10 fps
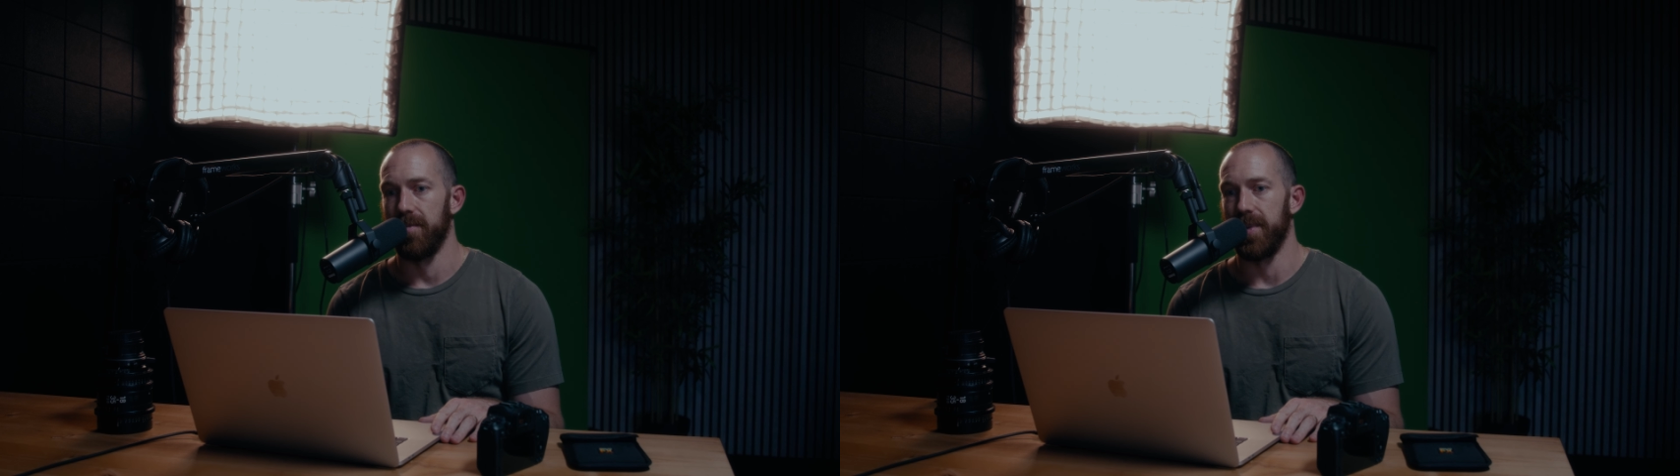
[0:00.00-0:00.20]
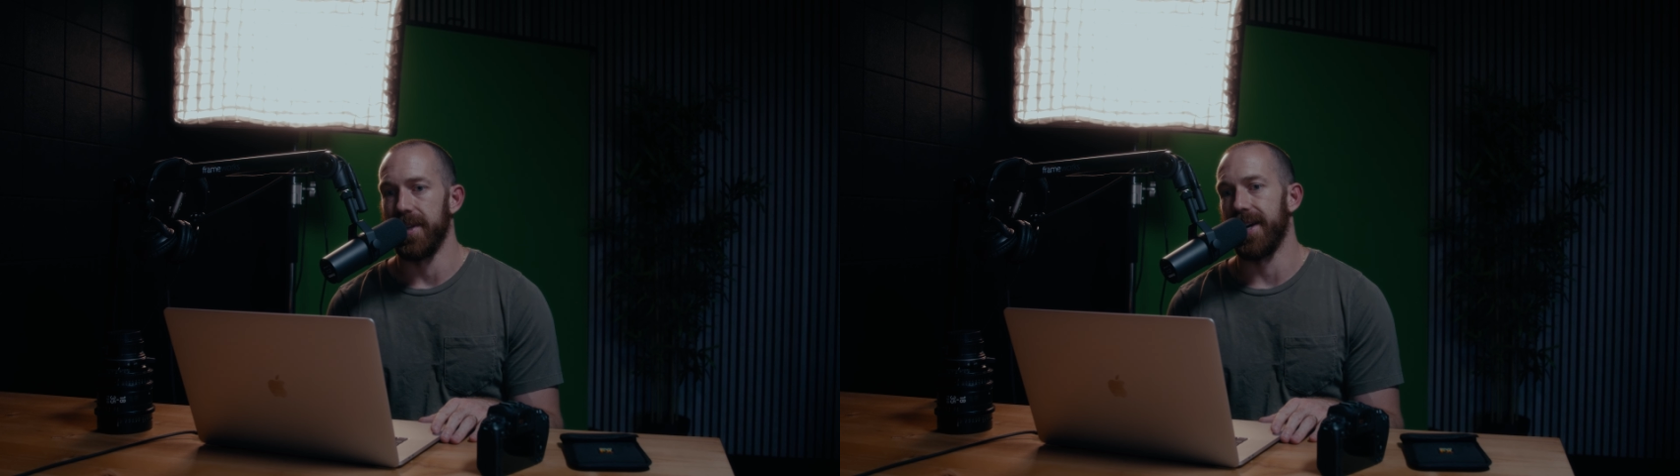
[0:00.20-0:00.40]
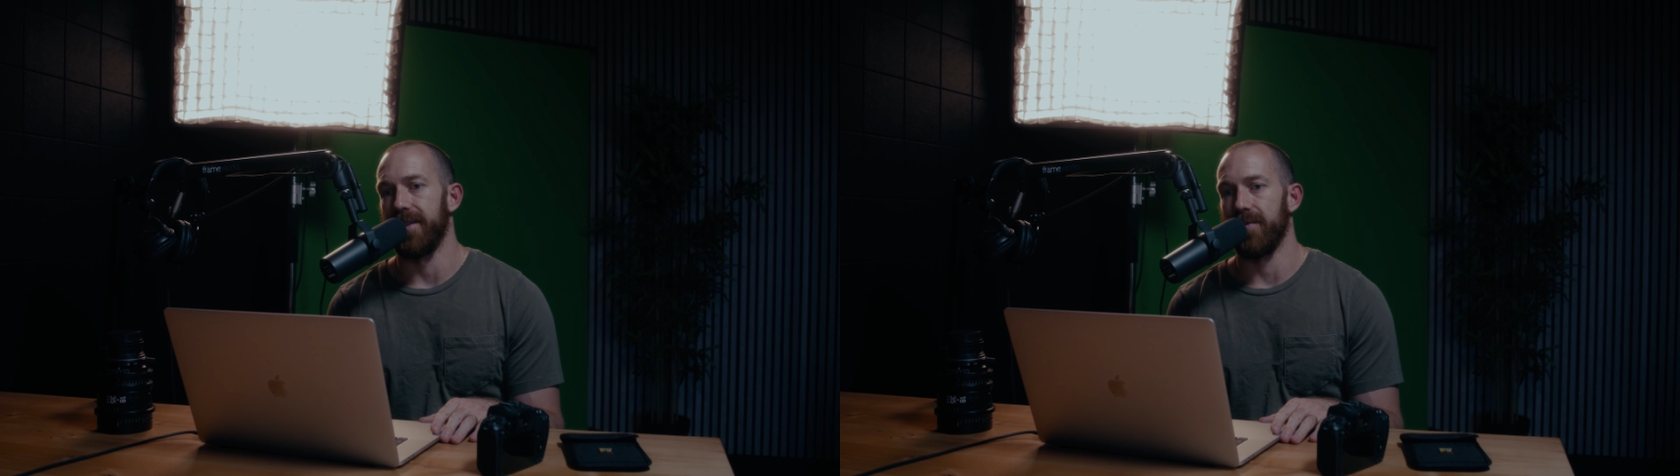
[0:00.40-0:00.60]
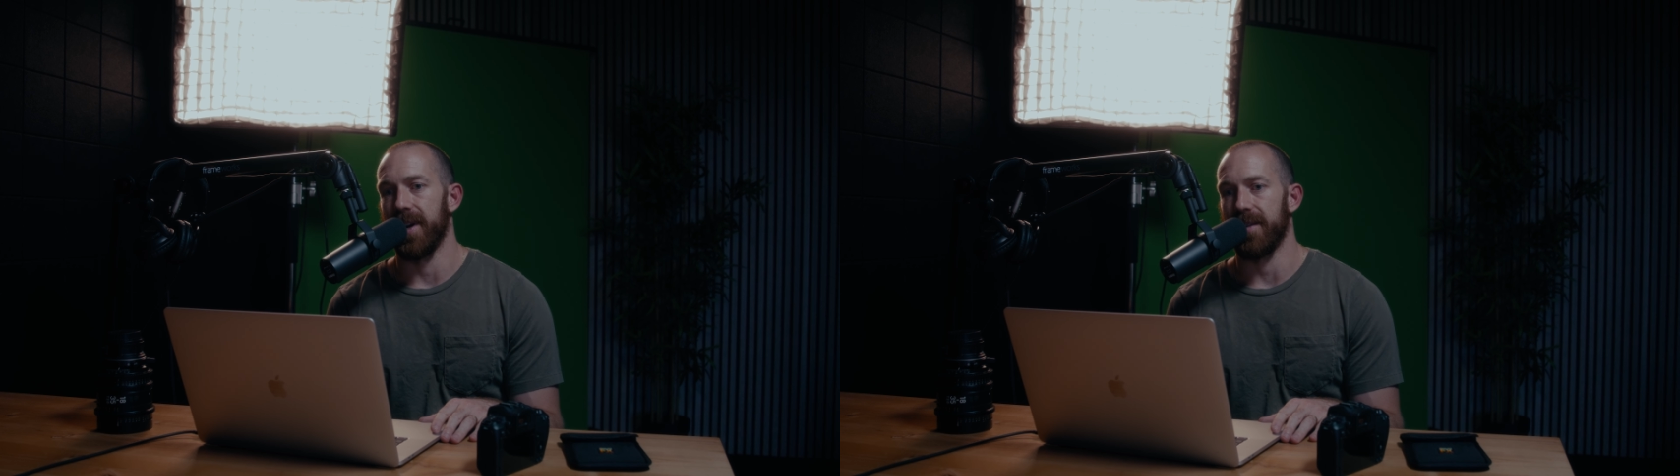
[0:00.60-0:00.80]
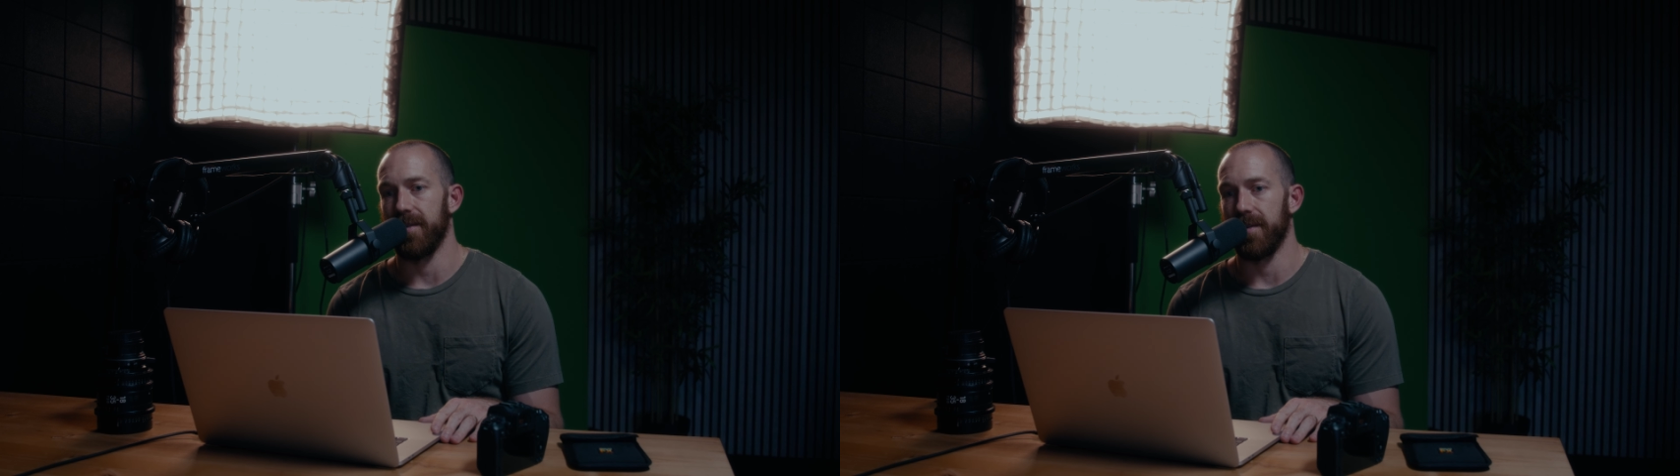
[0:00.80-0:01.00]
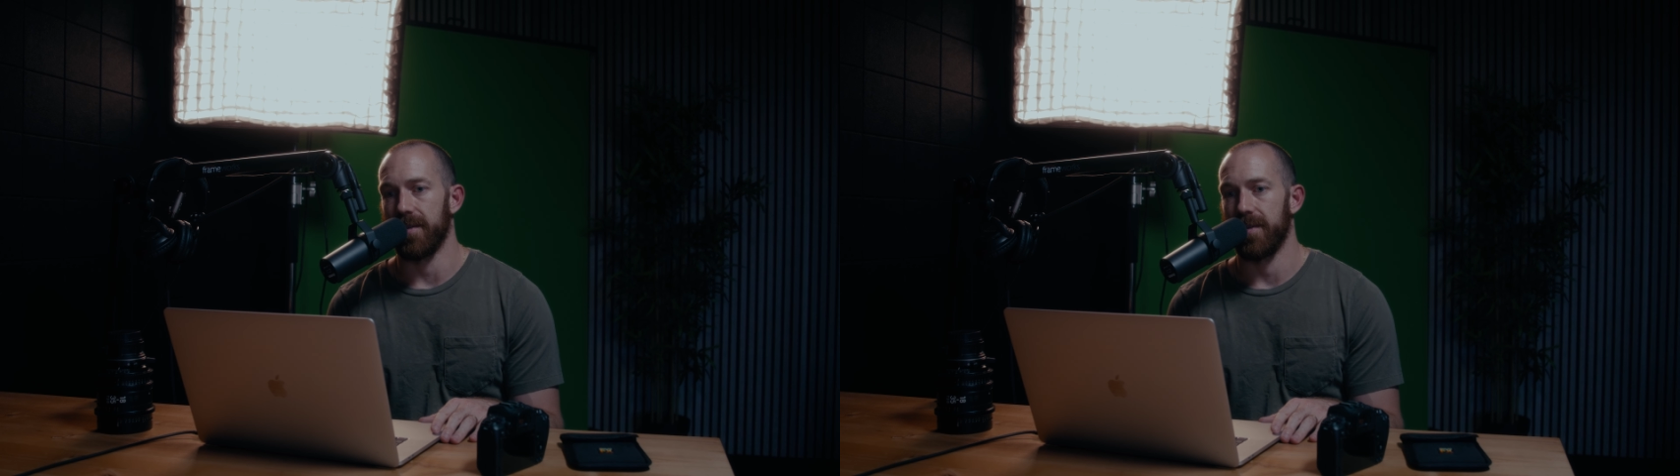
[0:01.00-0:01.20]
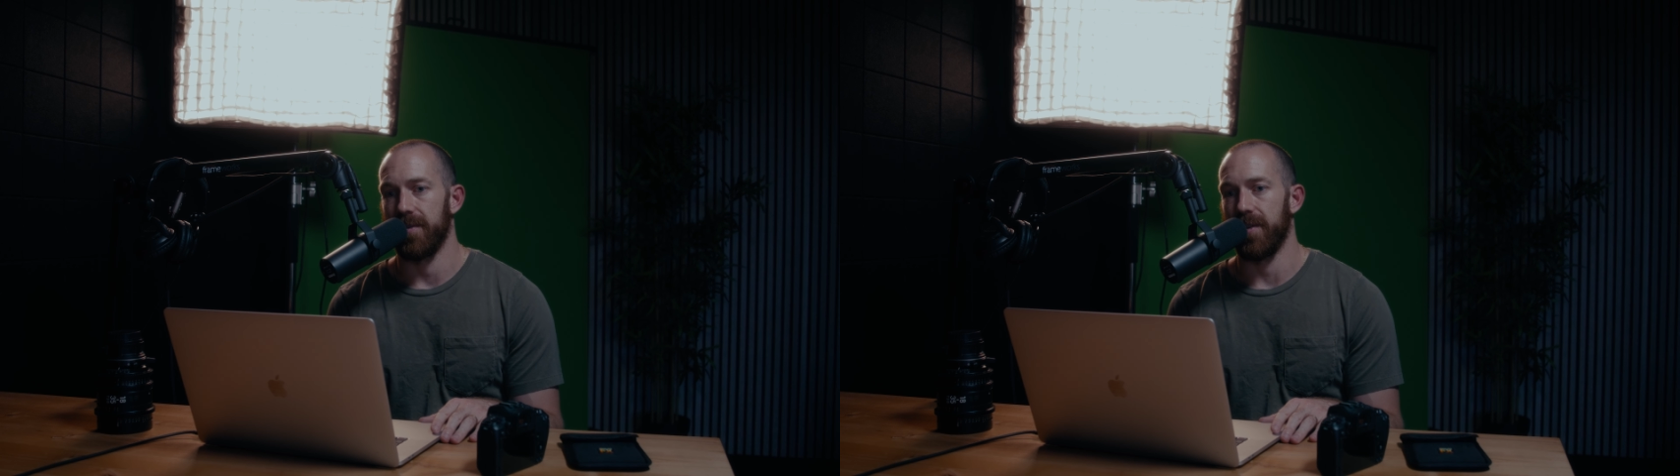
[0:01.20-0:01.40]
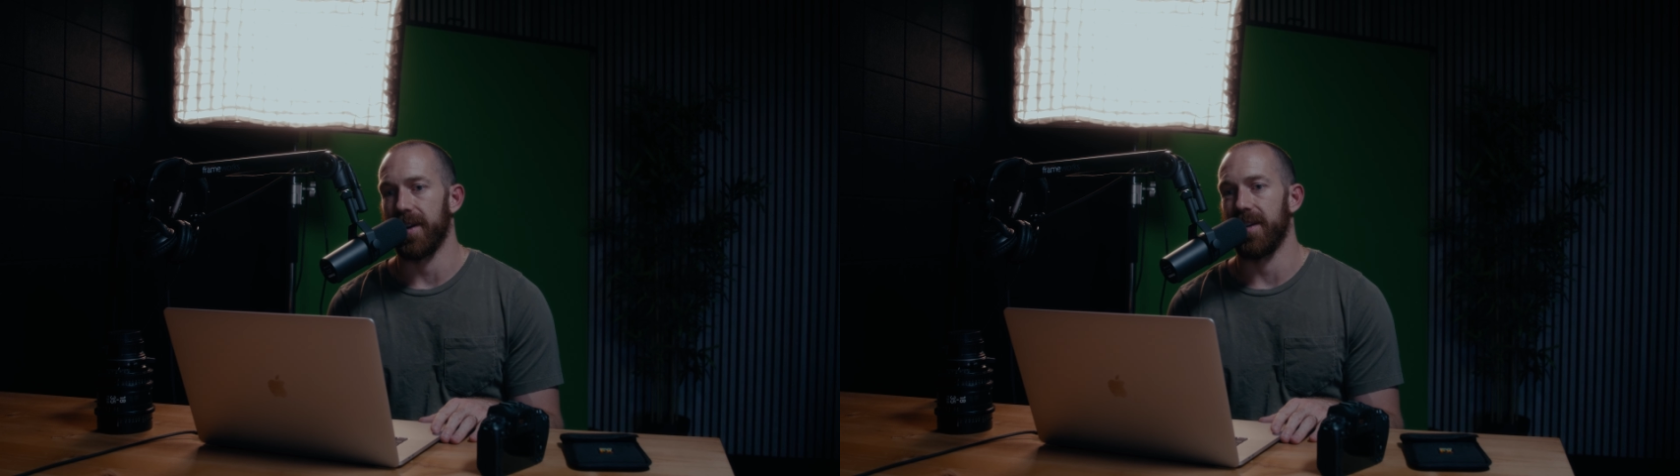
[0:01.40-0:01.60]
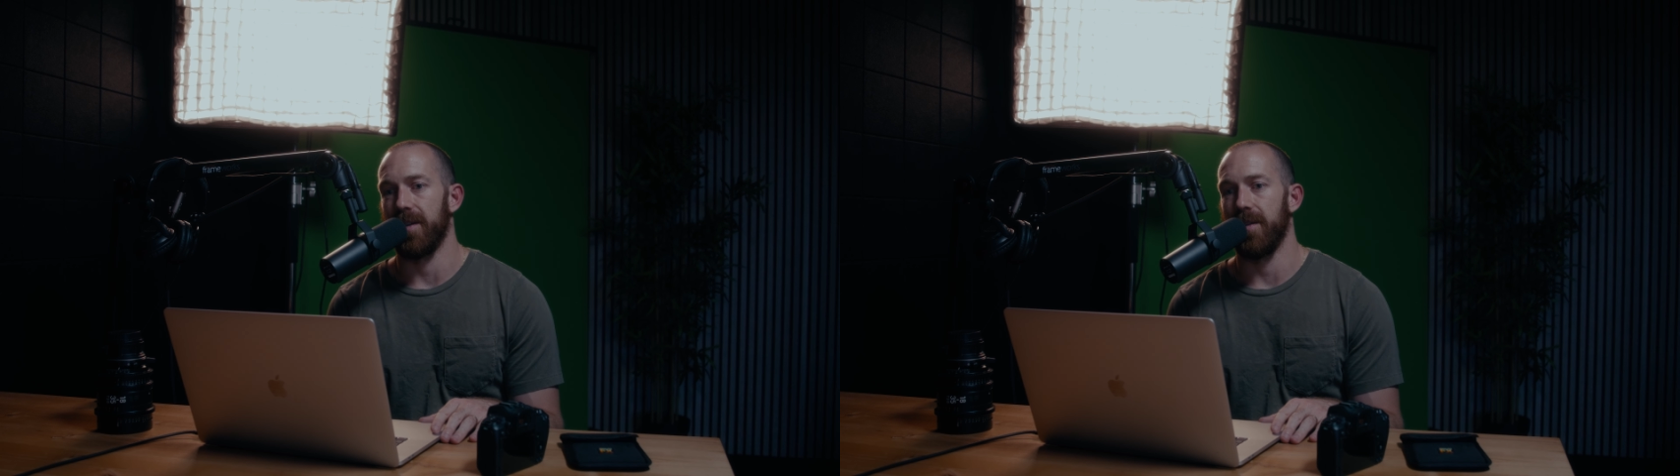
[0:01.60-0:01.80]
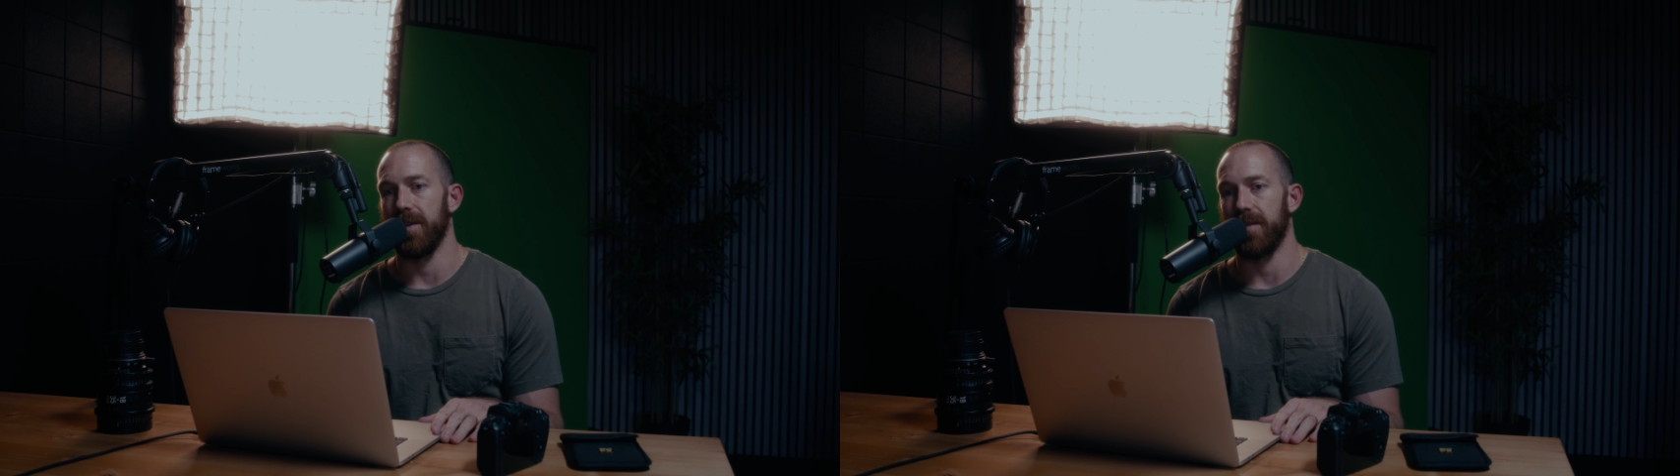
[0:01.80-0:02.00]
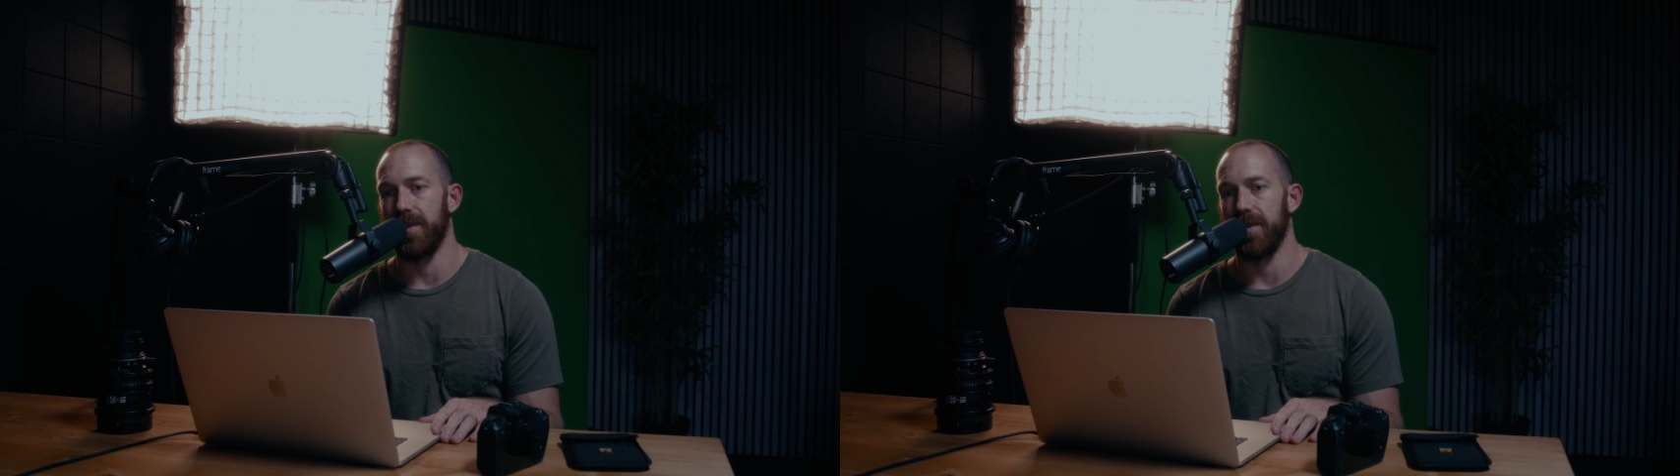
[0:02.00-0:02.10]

be that director directing all these